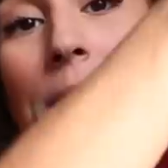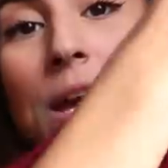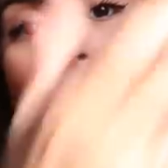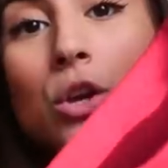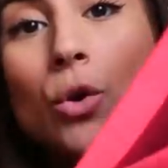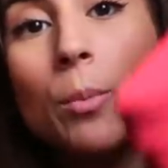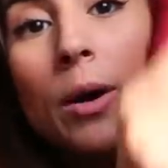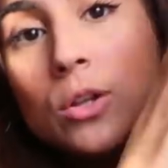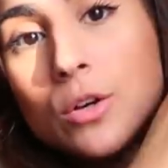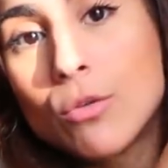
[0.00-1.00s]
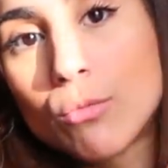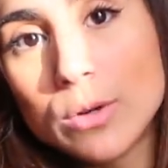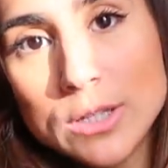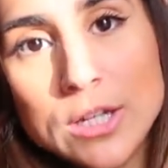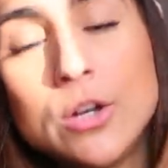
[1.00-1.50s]
make your butt look
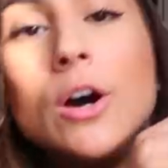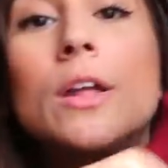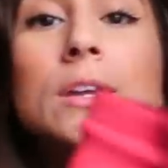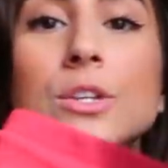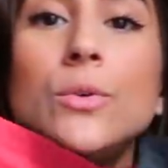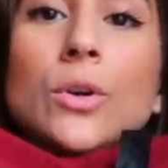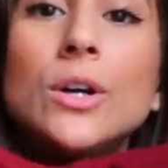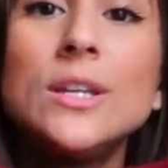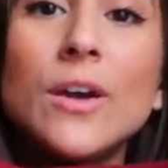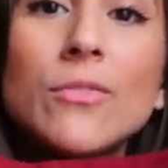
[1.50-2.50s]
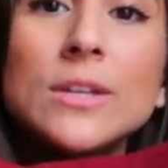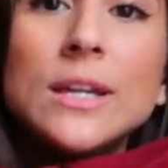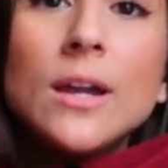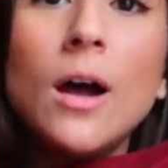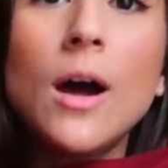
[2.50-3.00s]
really good. You could
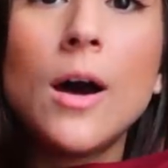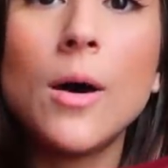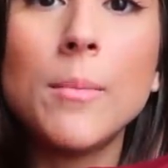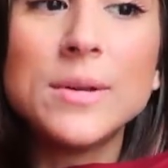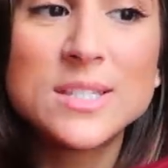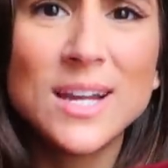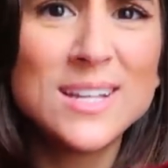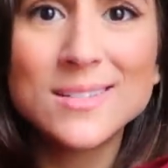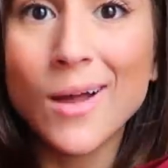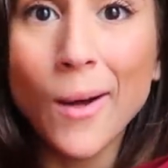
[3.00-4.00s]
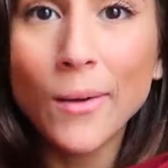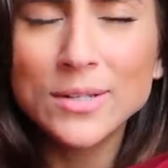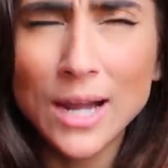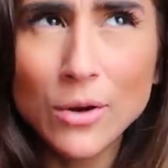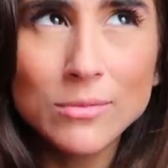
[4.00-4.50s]
definitely um, size up,
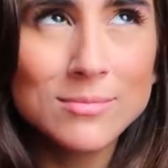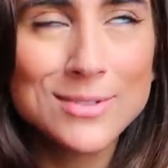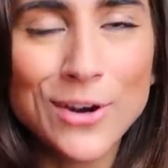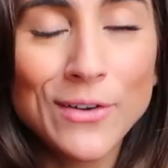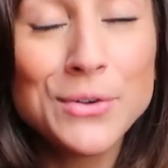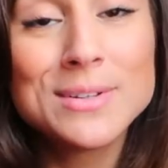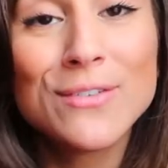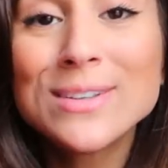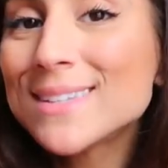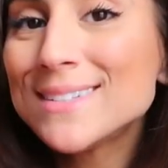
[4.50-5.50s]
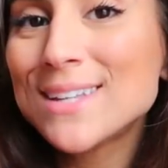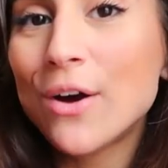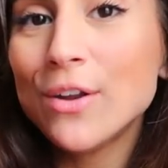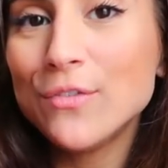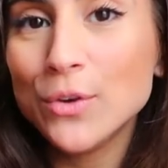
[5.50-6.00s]
down, sorry. You could definitely size
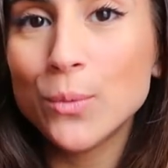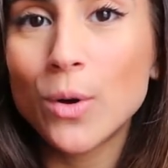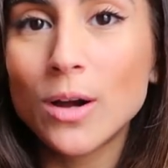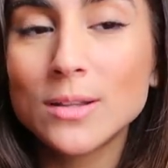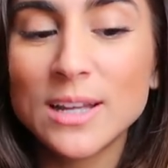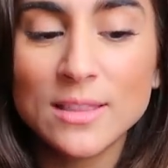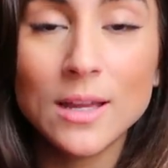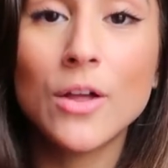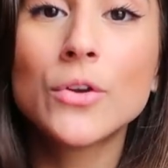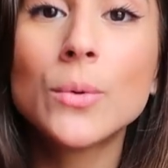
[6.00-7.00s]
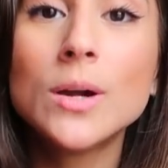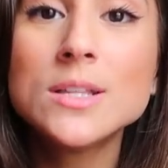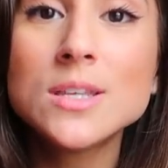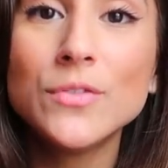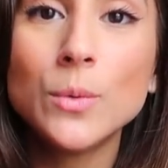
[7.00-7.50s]
down if you want like the other
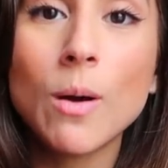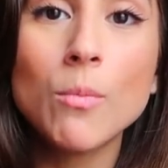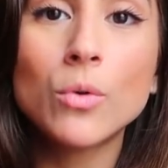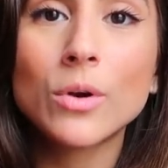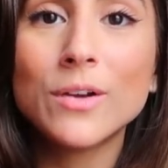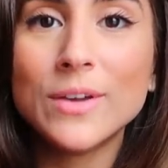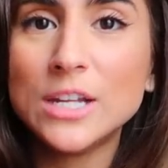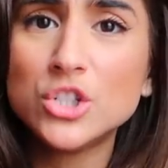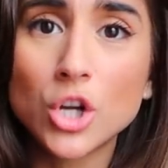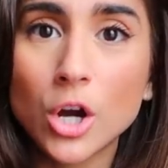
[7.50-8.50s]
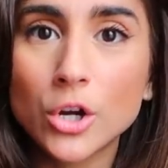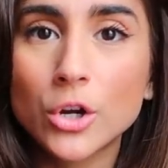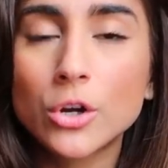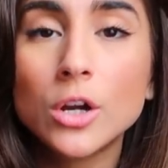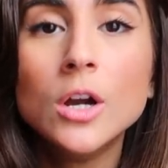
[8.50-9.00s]
ones, if you want more of a
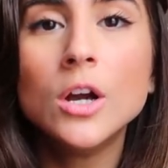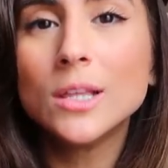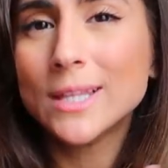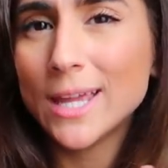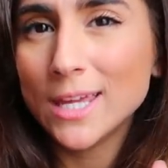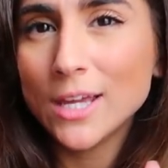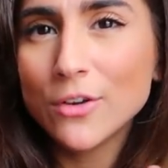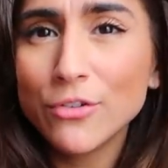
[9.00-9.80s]
jogger legging